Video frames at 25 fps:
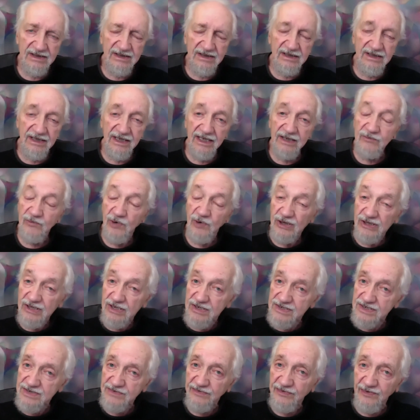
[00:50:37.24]
And what
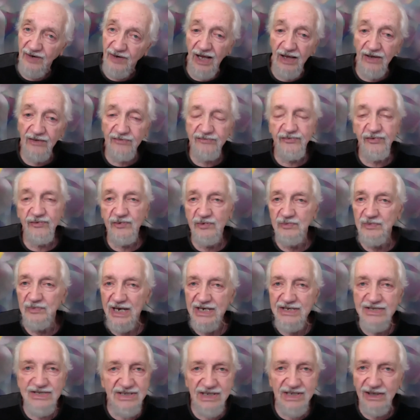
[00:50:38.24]
has evolved for
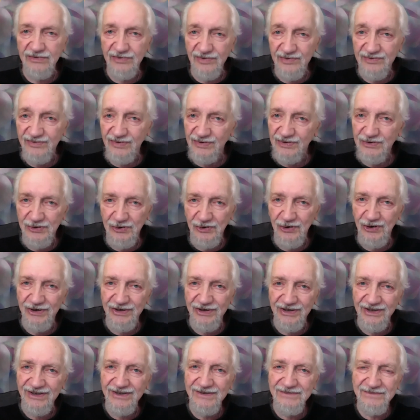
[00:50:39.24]
myself and
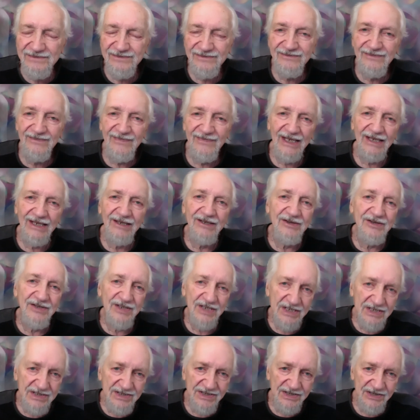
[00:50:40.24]
Victoria in
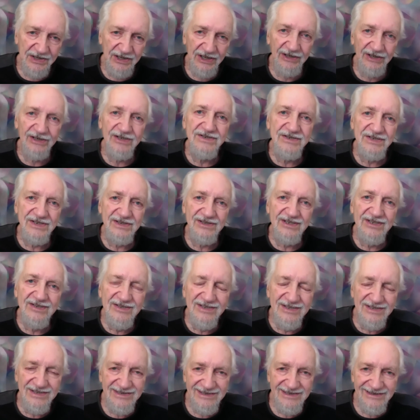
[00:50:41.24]
these years, in
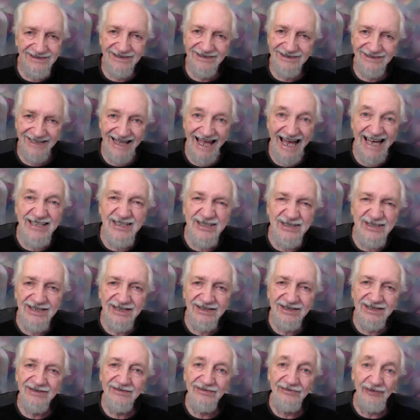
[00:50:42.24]
this last
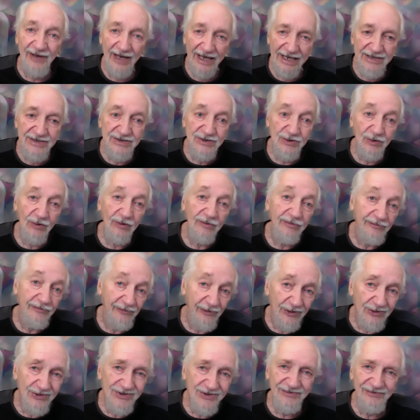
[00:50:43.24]
phase or
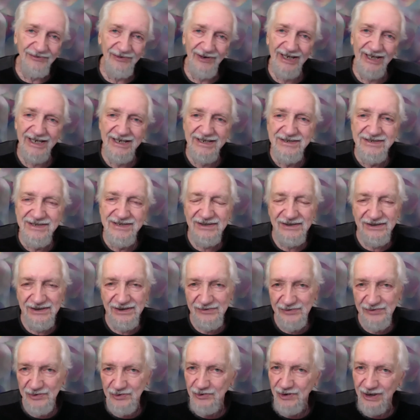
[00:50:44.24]
first phase, if
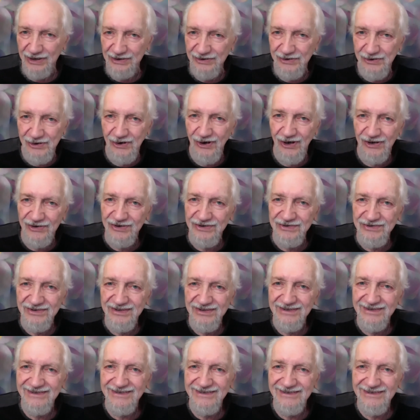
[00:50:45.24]
you want to call it,
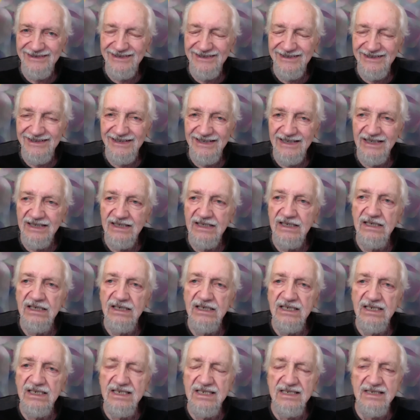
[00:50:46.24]

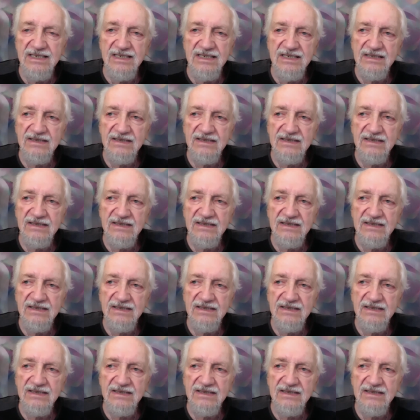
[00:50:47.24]
is